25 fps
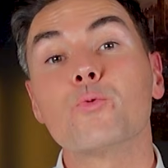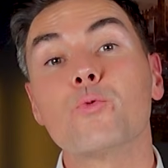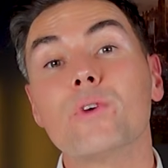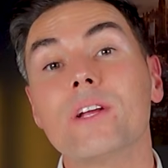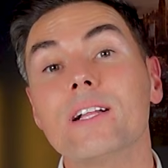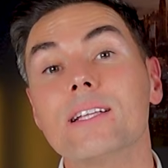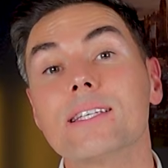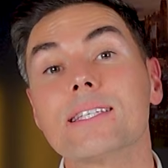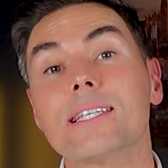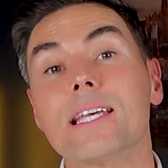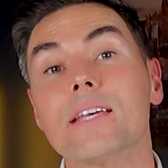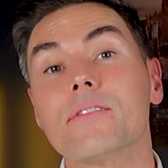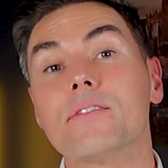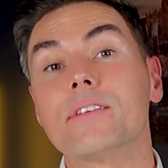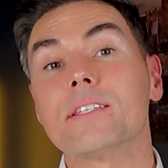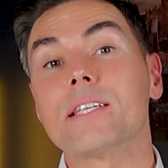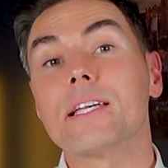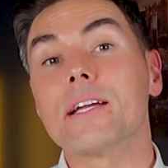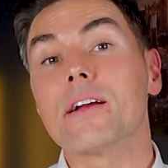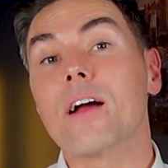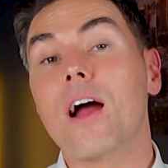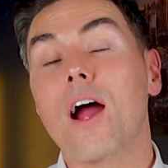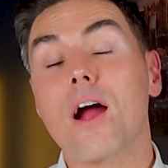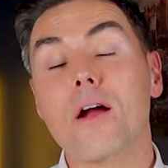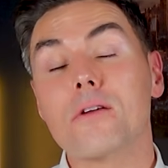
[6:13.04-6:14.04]
real savings
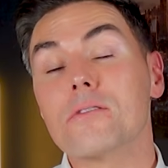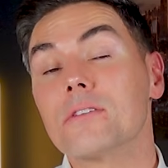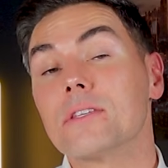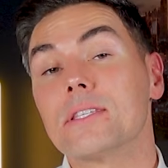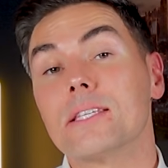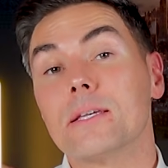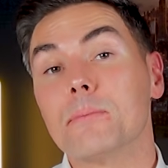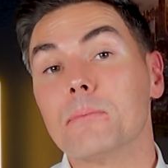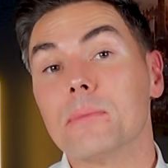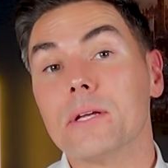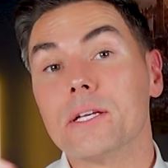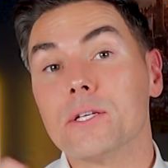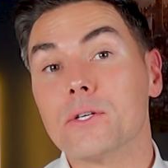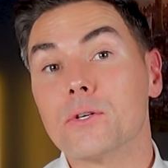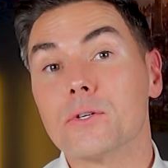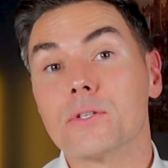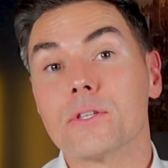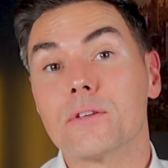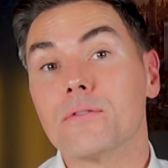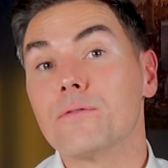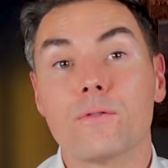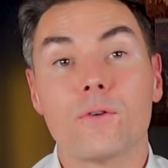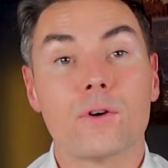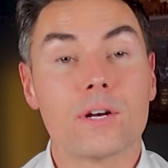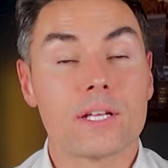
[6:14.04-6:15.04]
here aren't simply just the
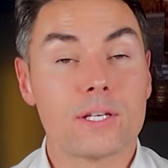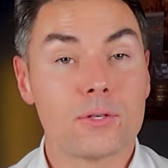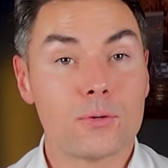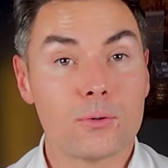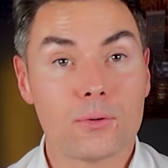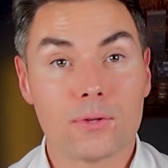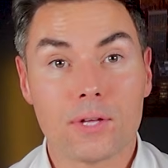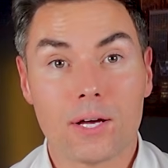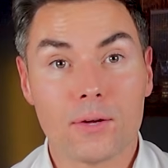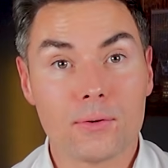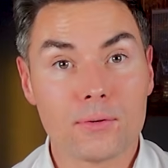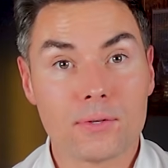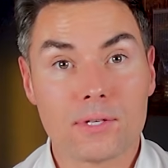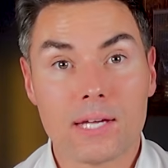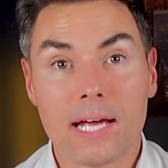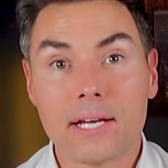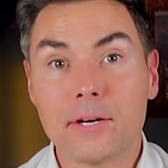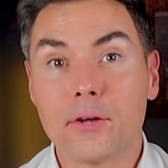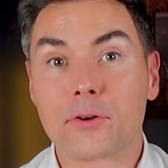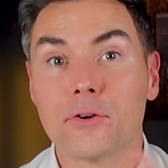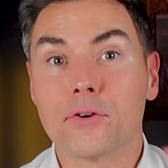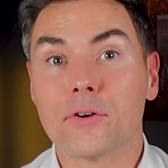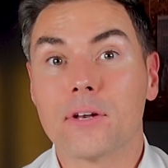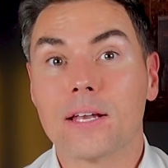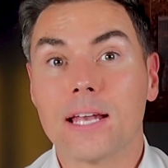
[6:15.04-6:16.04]

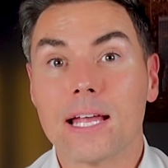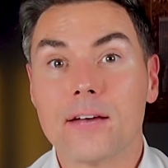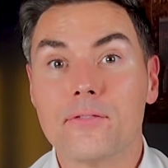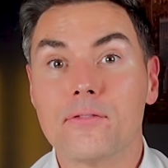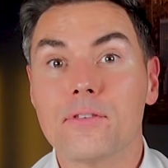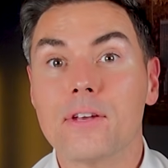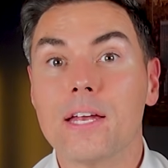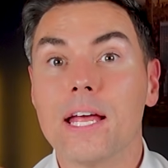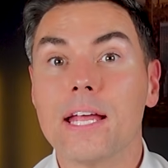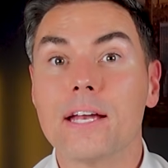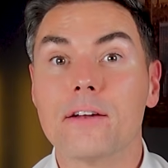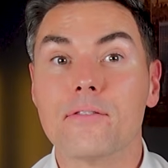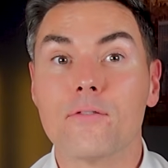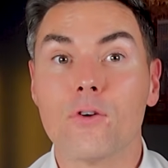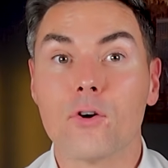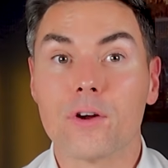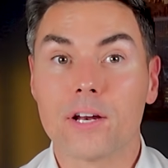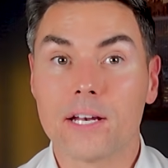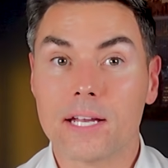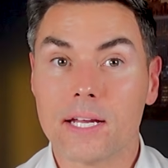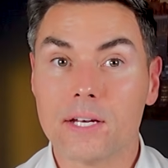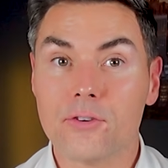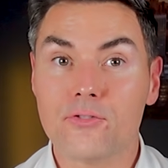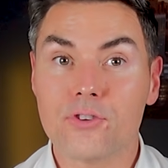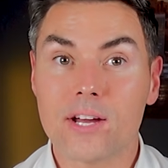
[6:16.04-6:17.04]
$42,911 in
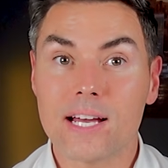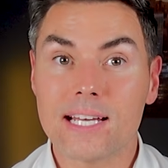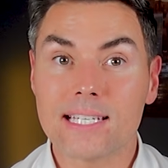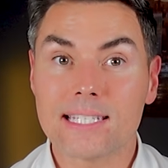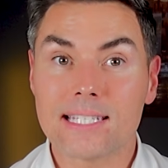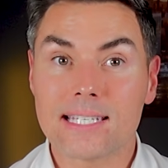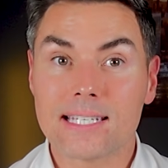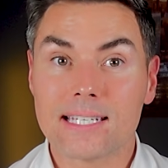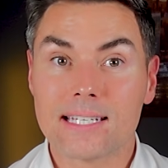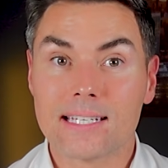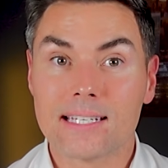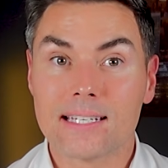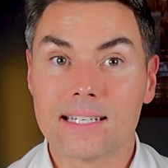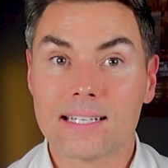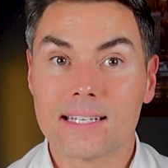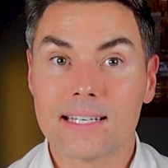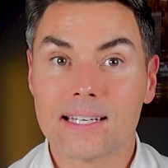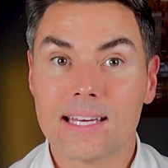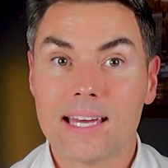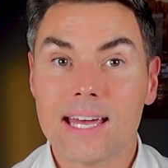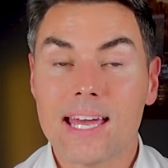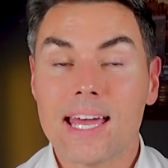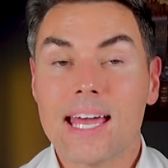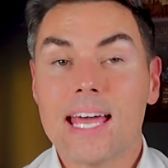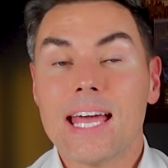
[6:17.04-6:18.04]
avoided interest.
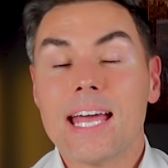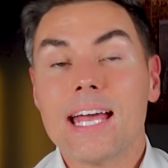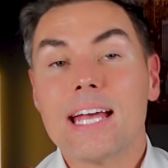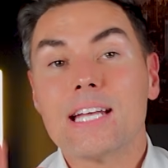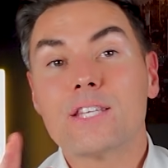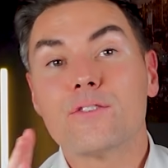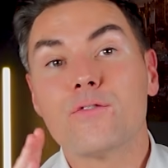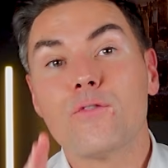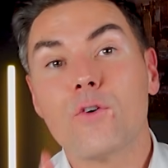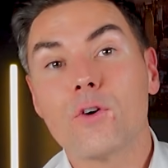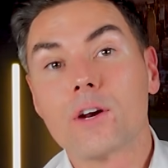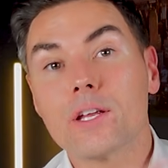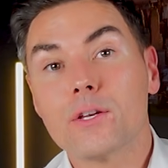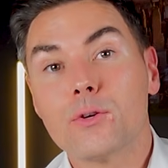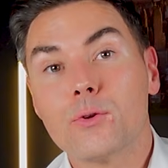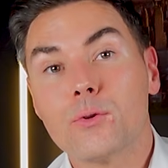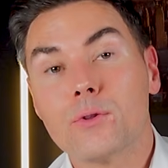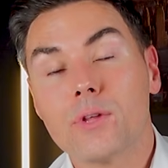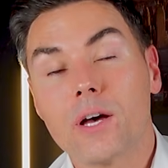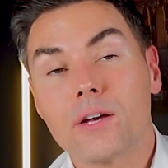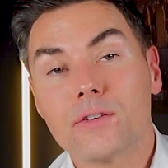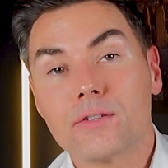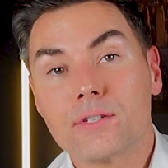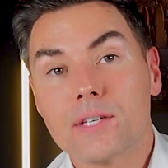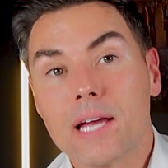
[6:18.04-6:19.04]
It's
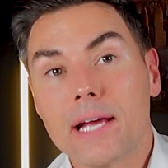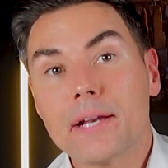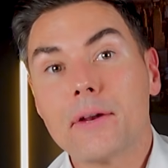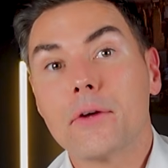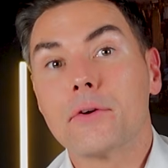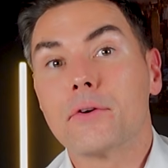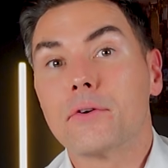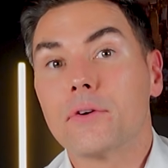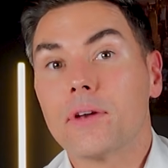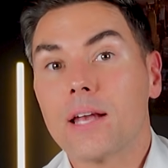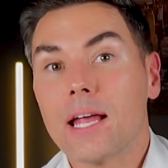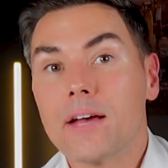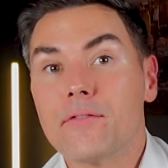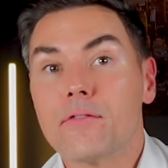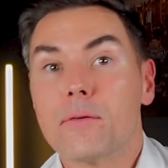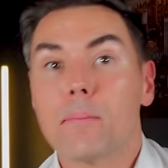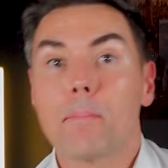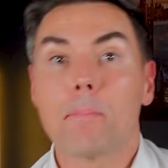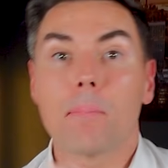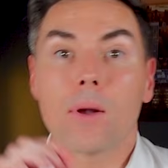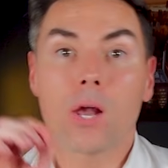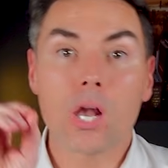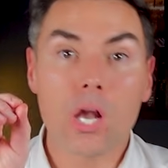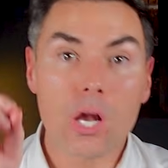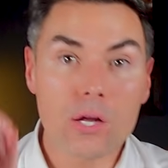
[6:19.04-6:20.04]
$42,911
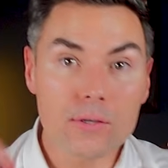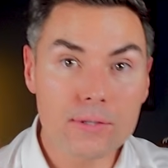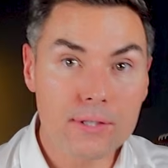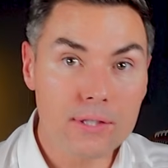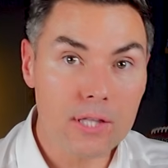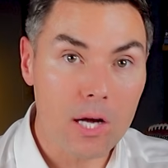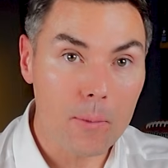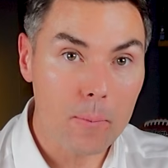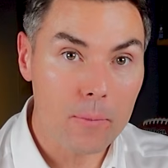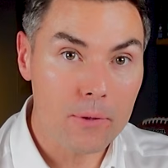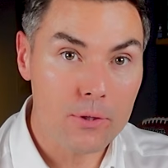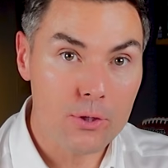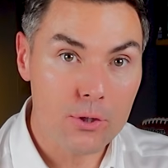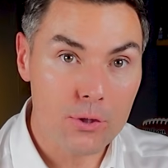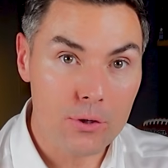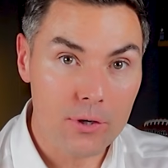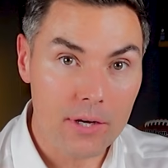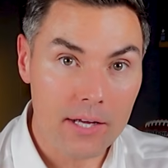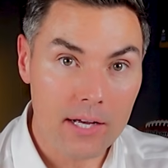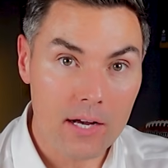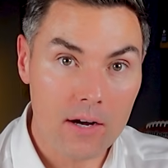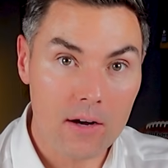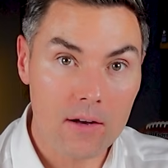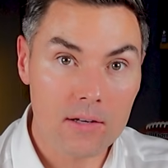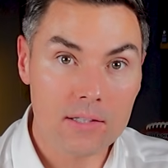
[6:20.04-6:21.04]
plus the opportunity
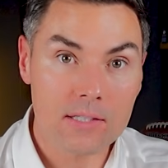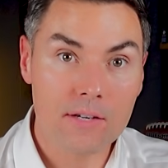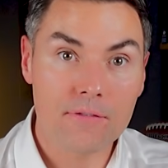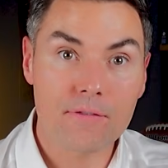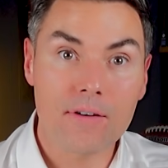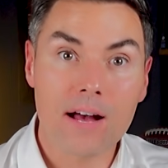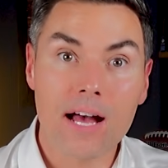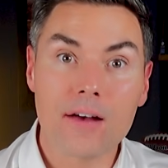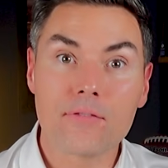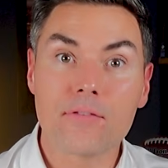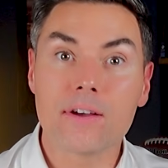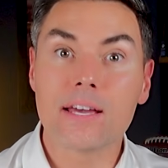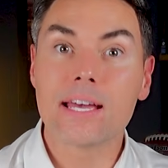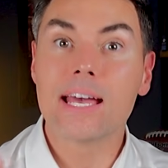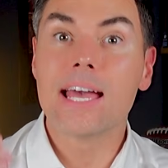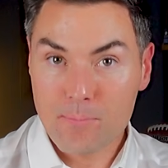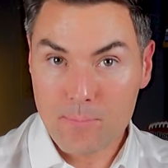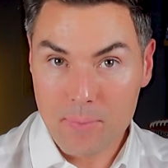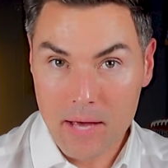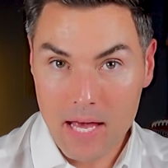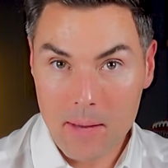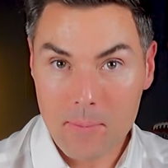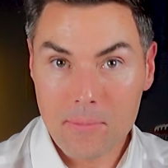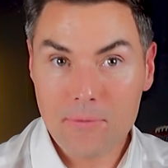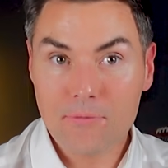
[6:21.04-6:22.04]
cost of having
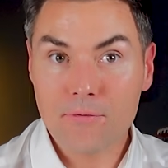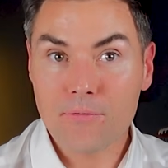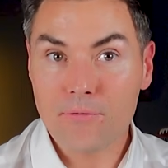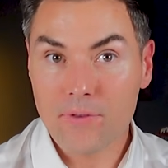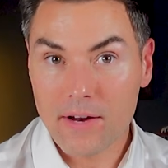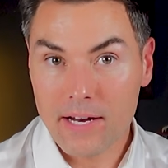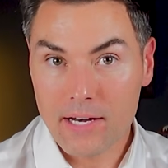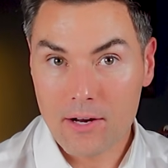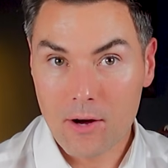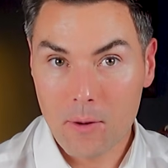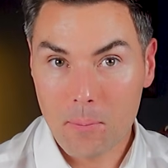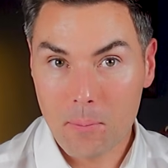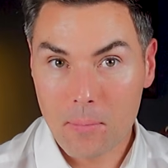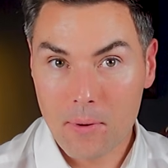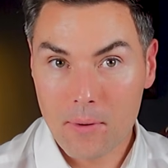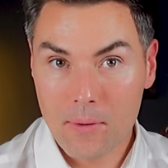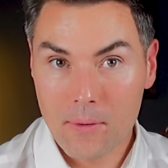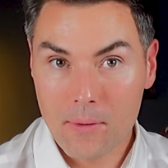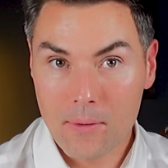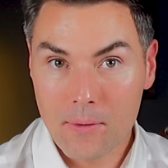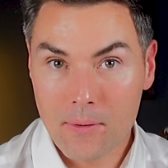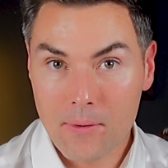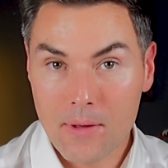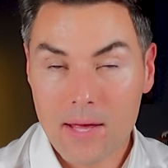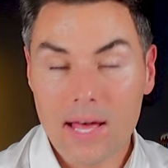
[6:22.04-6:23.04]
payment freed up,
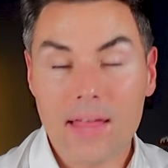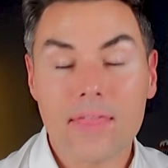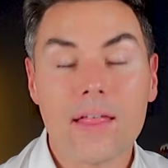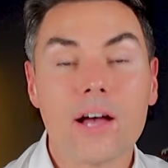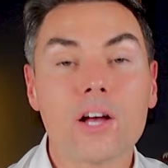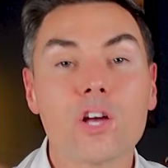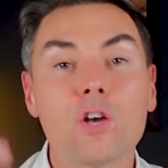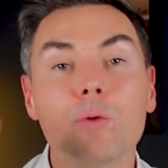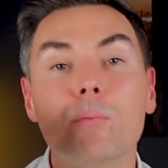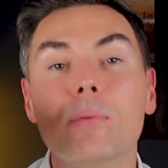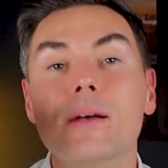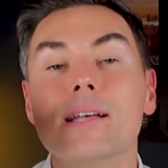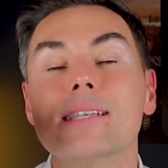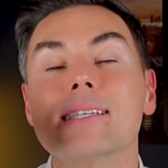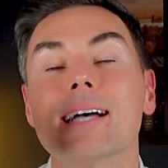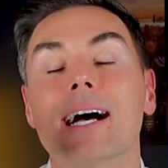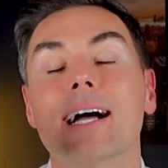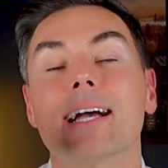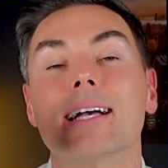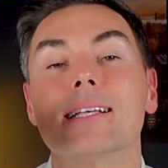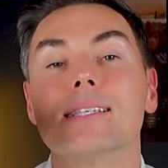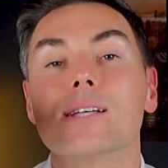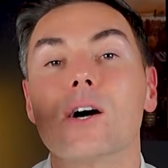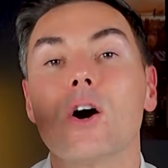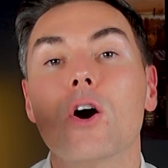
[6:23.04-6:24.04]
and that could be as high
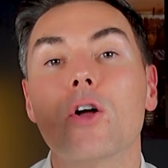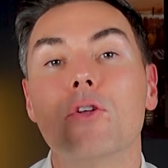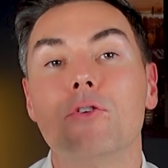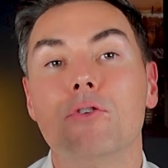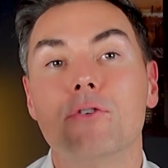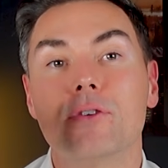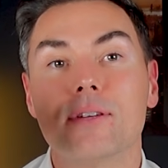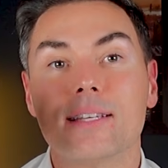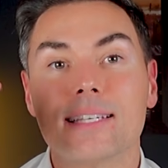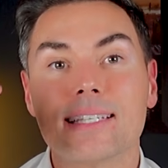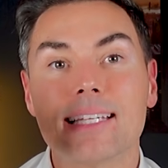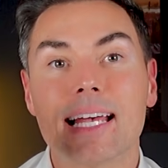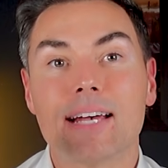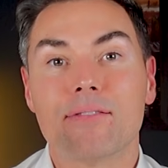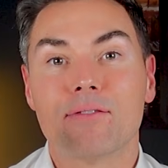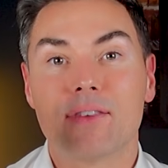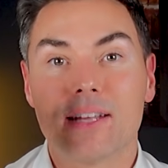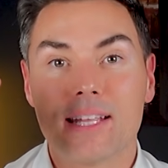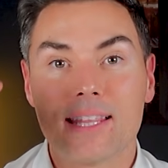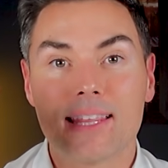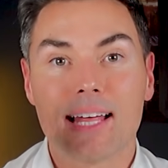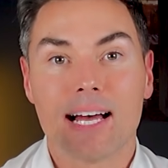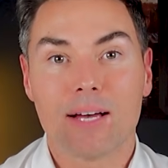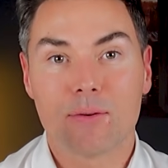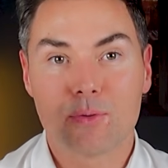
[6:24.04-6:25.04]
as
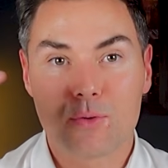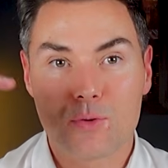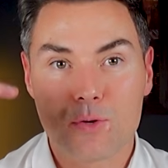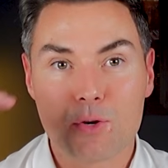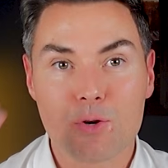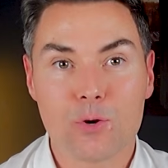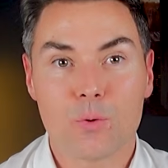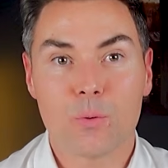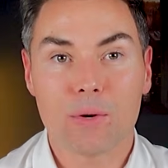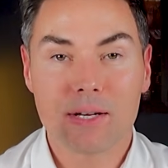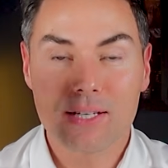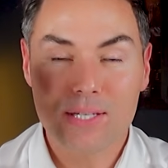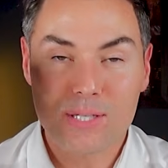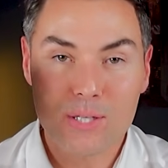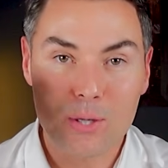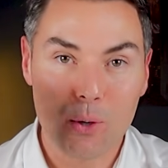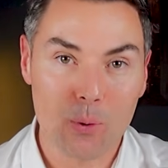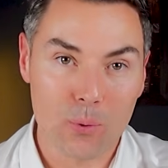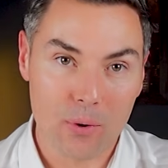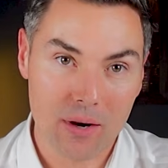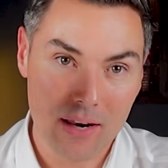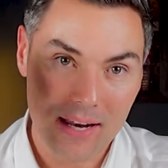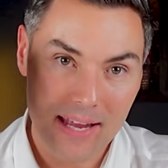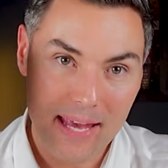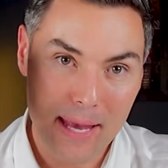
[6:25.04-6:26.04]
€170,000 in
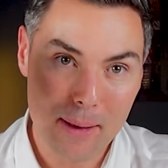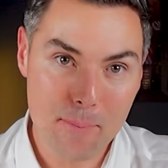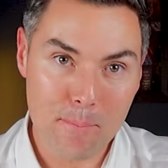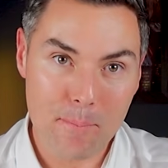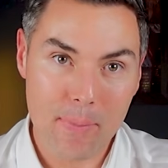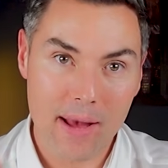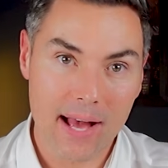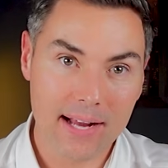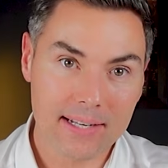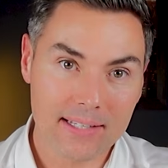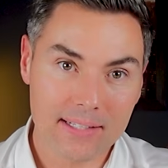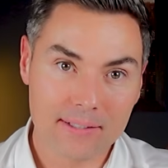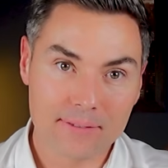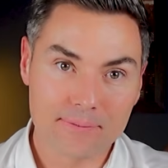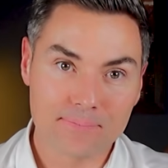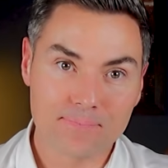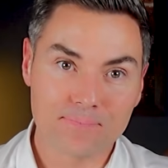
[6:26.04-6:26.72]
total impact.